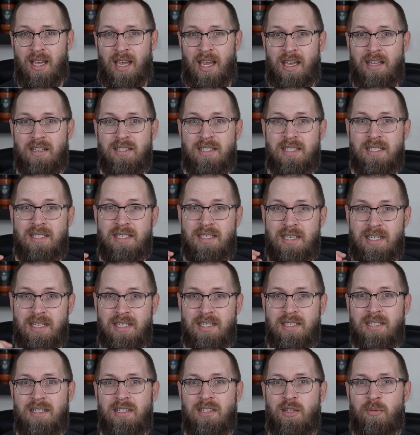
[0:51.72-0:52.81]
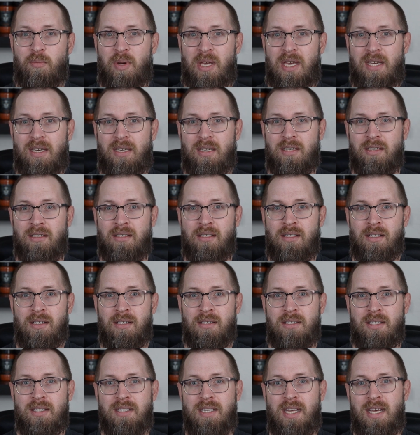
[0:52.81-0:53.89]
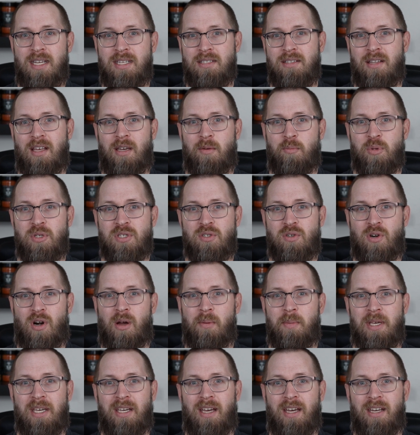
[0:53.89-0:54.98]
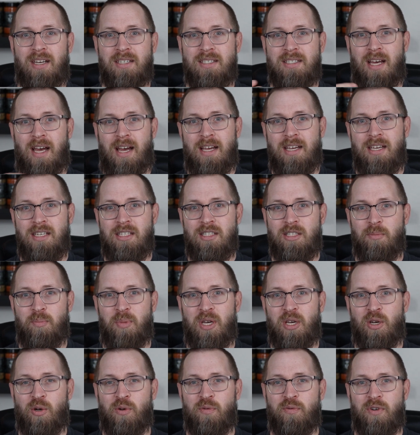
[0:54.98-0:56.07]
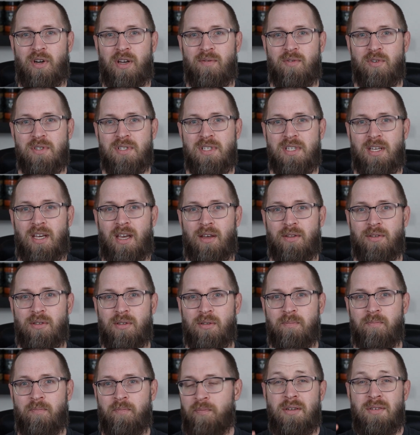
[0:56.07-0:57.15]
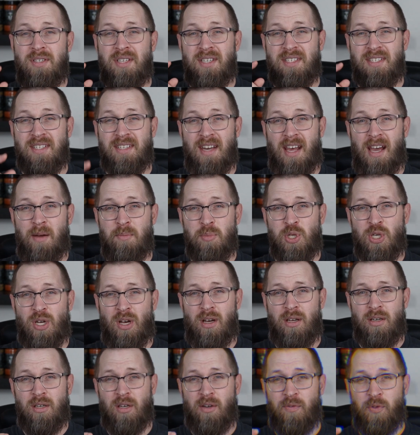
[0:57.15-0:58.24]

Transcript: and season the bacon to taste like pastrami and kind of tie in the pickle flavors together. Here's a snapshot